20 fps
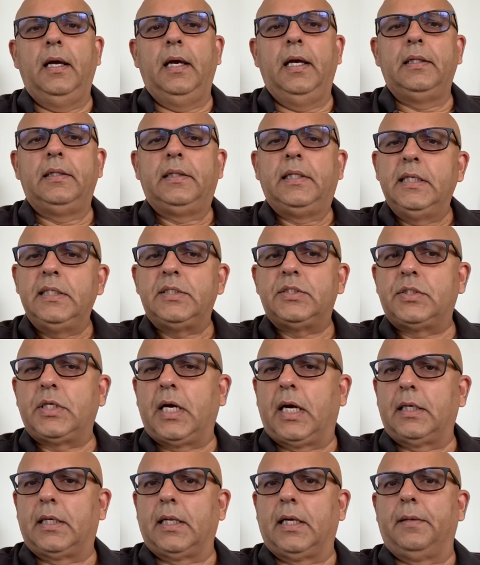And this
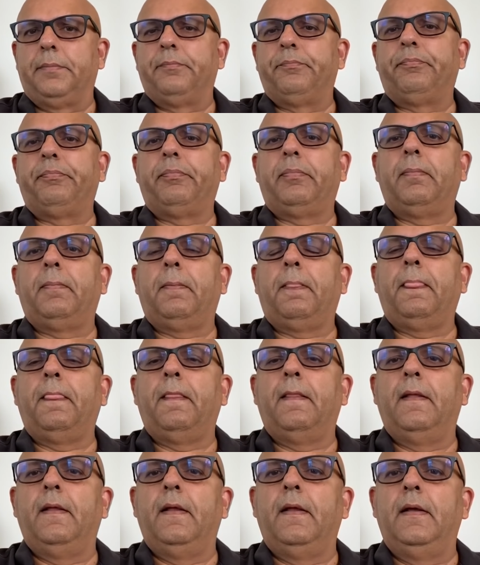charter
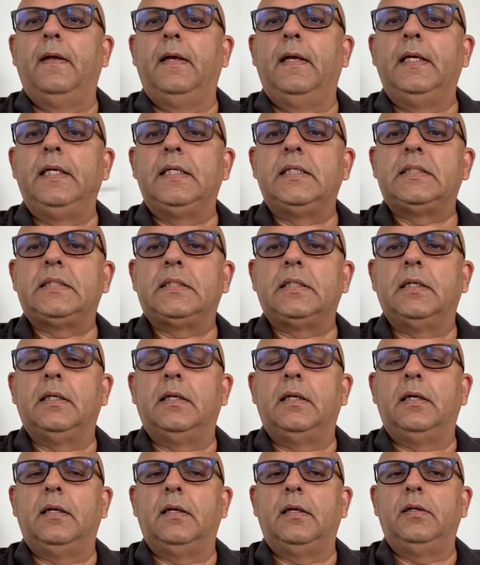is
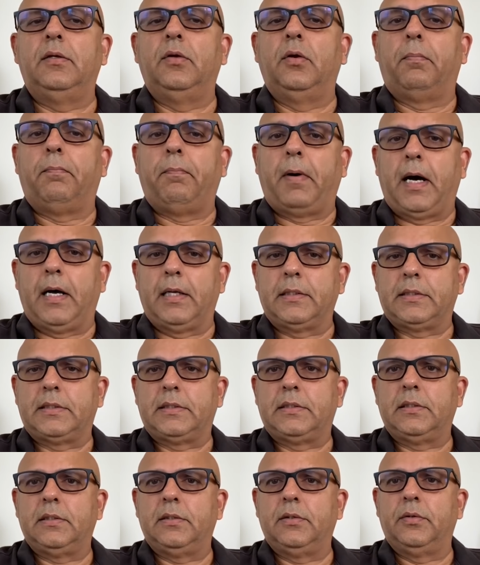your
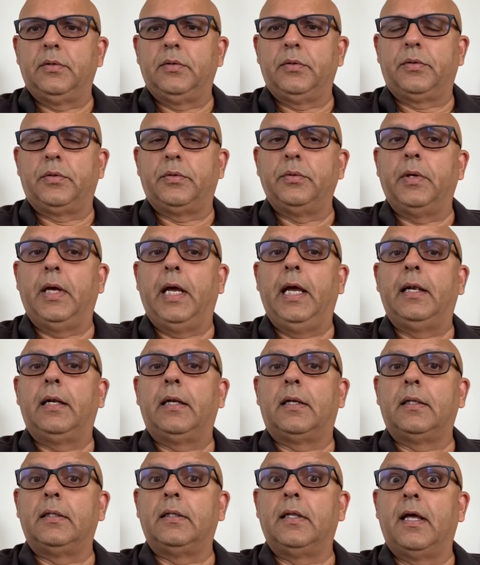pass to
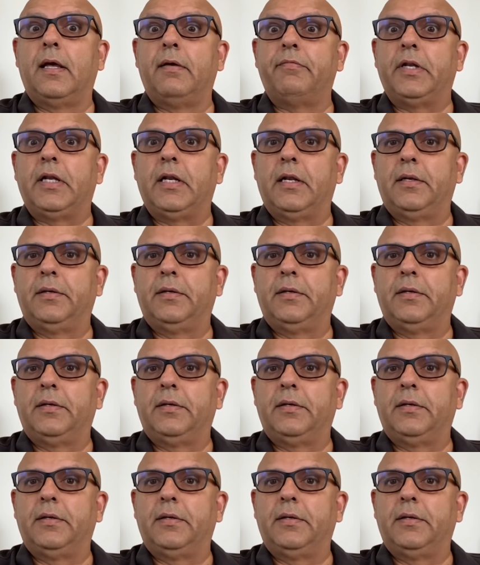enter the heaven.